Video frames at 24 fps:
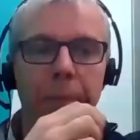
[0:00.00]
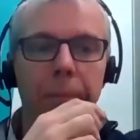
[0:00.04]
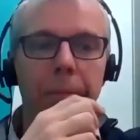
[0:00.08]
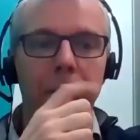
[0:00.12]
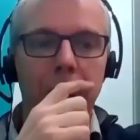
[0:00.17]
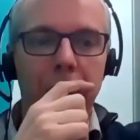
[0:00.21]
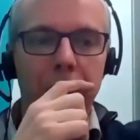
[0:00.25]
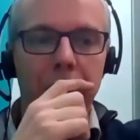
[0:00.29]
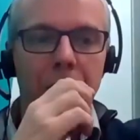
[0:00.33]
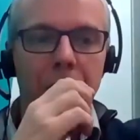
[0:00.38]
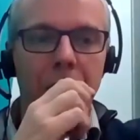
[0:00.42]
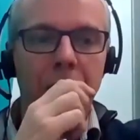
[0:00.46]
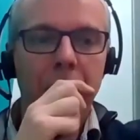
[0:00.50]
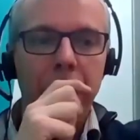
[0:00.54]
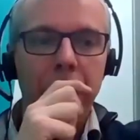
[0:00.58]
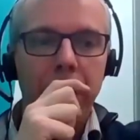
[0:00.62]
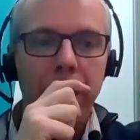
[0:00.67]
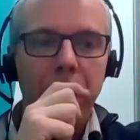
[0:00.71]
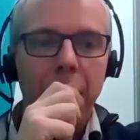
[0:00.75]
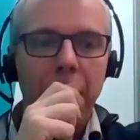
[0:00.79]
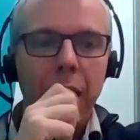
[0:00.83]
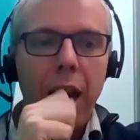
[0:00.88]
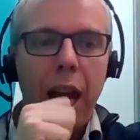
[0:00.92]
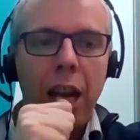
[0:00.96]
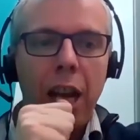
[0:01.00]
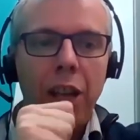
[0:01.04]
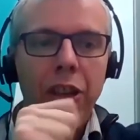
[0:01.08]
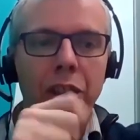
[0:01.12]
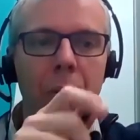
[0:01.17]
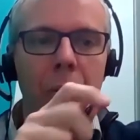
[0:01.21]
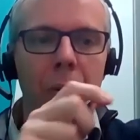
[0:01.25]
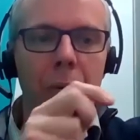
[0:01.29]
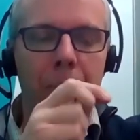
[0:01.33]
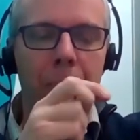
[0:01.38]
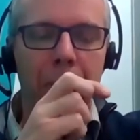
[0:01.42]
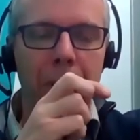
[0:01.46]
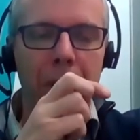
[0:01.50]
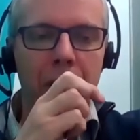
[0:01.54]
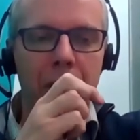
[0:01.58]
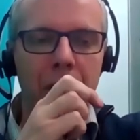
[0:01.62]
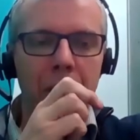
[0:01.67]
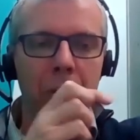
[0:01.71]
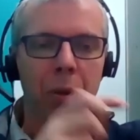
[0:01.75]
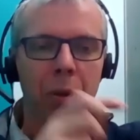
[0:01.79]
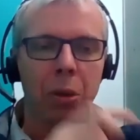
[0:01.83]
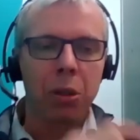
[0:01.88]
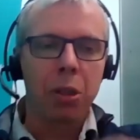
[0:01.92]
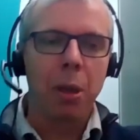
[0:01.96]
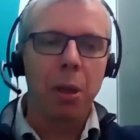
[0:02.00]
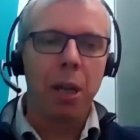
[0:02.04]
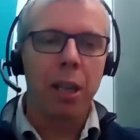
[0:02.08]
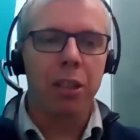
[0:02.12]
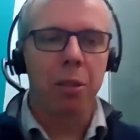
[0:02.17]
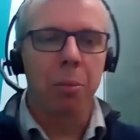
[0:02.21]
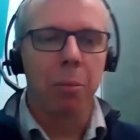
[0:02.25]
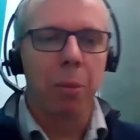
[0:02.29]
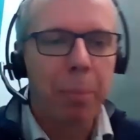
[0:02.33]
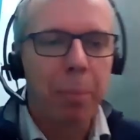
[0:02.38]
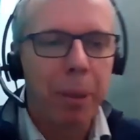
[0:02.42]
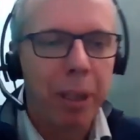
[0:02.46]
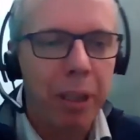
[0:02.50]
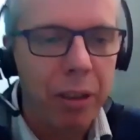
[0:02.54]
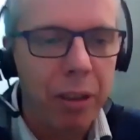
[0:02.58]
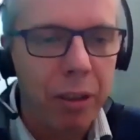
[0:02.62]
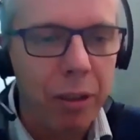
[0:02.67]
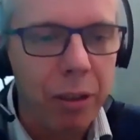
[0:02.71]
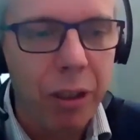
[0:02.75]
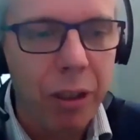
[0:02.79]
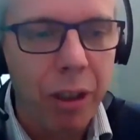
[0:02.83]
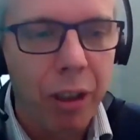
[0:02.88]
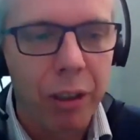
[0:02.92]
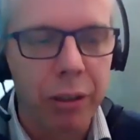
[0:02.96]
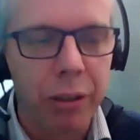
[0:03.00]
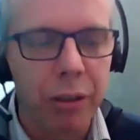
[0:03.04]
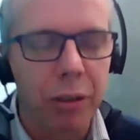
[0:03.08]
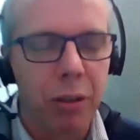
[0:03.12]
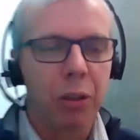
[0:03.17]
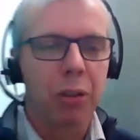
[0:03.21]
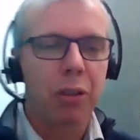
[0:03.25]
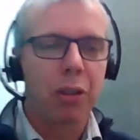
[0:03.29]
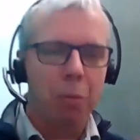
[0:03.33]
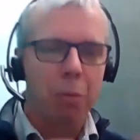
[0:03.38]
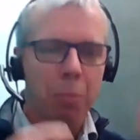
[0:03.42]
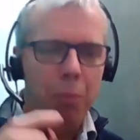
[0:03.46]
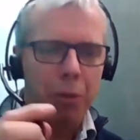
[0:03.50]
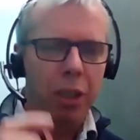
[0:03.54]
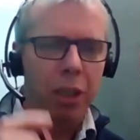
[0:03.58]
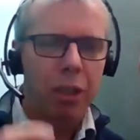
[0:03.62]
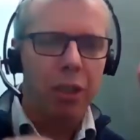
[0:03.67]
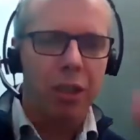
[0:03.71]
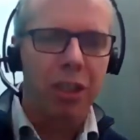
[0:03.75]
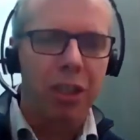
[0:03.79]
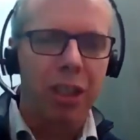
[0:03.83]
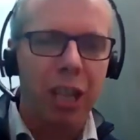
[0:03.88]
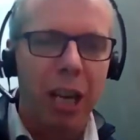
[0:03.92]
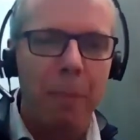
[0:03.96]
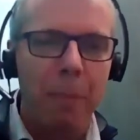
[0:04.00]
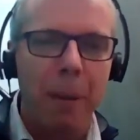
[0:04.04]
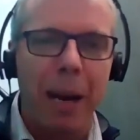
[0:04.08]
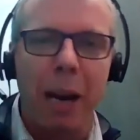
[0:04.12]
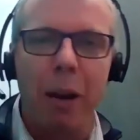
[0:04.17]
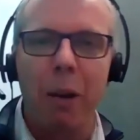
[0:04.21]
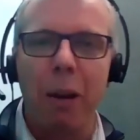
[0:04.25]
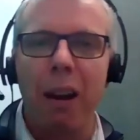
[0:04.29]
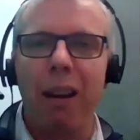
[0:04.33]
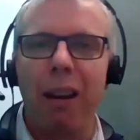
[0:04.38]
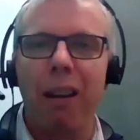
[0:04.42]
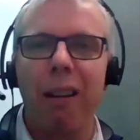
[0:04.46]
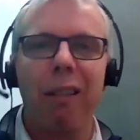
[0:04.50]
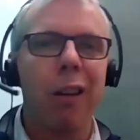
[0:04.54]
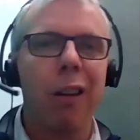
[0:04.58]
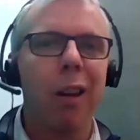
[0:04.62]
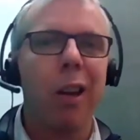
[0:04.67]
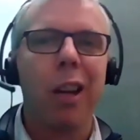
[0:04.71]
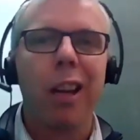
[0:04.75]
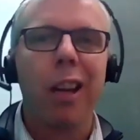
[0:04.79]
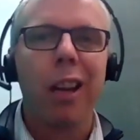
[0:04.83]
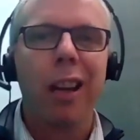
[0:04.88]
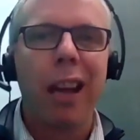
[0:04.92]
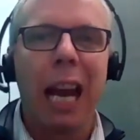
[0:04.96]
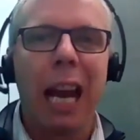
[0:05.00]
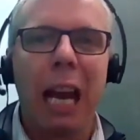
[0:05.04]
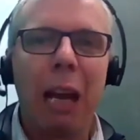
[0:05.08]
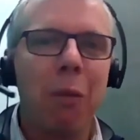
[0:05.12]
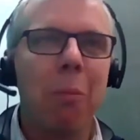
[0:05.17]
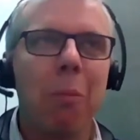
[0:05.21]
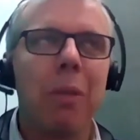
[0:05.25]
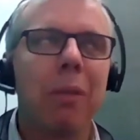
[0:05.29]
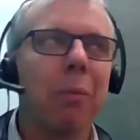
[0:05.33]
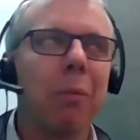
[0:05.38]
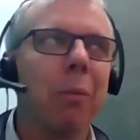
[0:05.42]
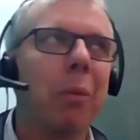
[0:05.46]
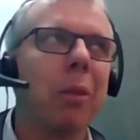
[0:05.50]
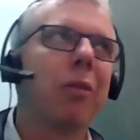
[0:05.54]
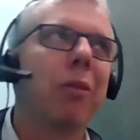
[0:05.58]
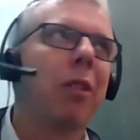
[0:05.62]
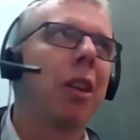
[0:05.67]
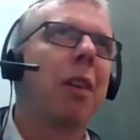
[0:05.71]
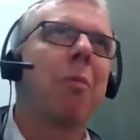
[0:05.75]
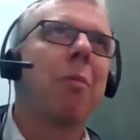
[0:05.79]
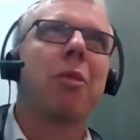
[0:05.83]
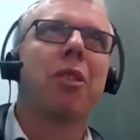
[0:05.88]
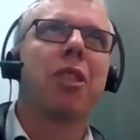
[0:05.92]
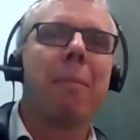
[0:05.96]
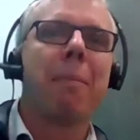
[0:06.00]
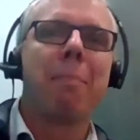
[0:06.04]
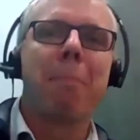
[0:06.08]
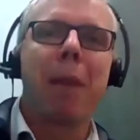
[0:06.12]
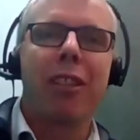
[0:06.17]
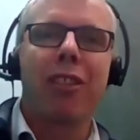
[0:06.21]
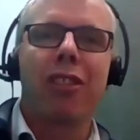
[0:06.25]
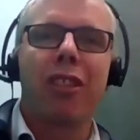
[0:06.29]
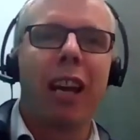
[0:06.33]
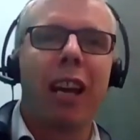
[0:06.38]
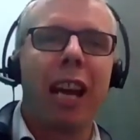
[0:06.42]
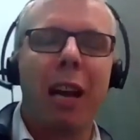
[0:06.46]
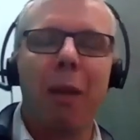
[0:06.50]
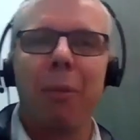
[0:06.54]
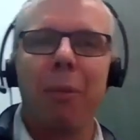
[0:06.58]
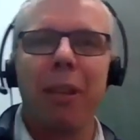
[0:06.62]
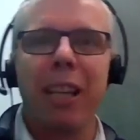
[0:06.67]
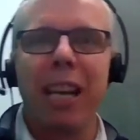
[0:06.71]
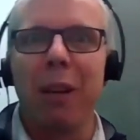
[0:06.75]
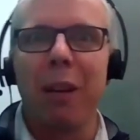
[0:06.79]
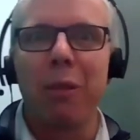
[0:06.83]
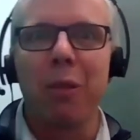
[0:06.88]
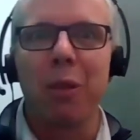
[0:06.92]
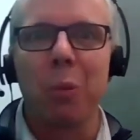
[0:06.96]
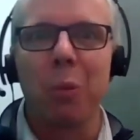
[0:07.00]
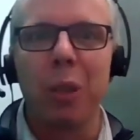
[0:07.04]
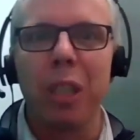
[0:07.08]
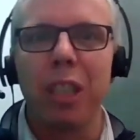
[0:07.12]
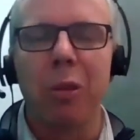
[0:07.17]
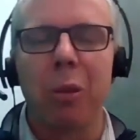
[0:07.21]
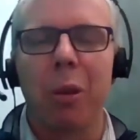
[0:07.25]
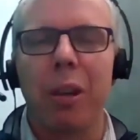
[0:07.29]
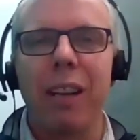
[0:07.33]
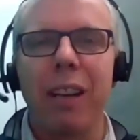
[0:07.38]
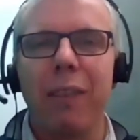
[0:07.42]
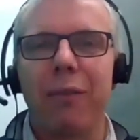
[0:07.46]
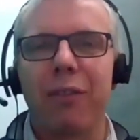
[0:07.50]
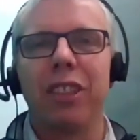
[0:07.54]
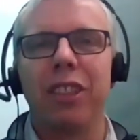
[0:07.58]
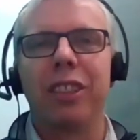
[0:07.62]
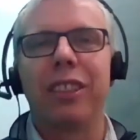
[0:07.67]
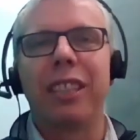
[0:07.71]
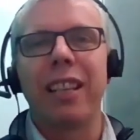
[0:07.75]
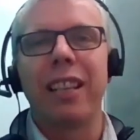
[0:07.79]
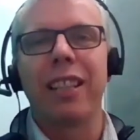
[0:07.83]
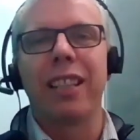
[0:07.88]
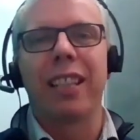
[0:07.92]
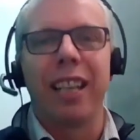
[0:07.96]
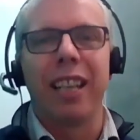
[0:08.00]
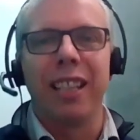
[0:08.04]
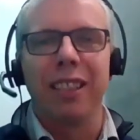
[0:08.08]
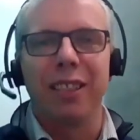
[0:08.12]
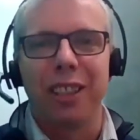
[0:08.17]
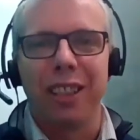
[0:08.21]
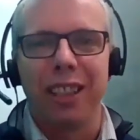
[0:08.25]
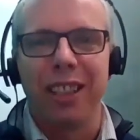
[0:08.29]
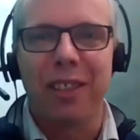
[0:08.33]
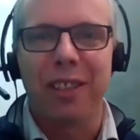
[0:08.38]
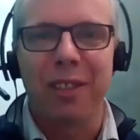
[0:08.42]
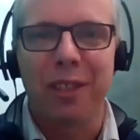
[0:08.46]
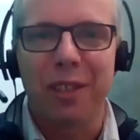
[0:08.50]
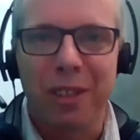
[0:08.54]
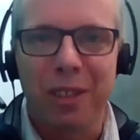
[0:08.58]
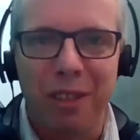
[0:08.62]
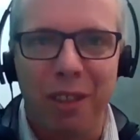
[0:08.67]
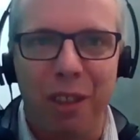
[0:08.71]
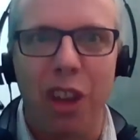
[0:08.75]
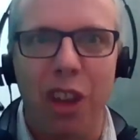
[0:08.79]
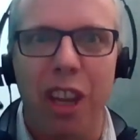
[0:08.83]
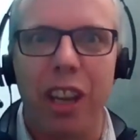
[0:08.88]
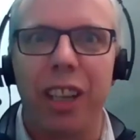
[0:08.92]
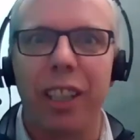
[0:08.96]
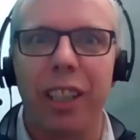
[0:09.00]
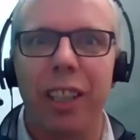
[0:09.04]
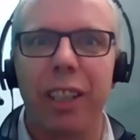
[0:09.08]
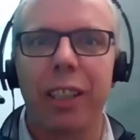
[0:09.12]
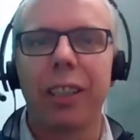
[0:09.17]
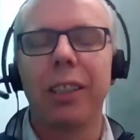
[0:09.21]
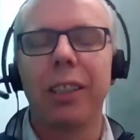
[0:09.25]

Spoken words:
that's great. And you, Bridget, you also had some opinions on, or some things to say about how, I'm a Zen Master, how many hours a week do I have to dedicate to this thing?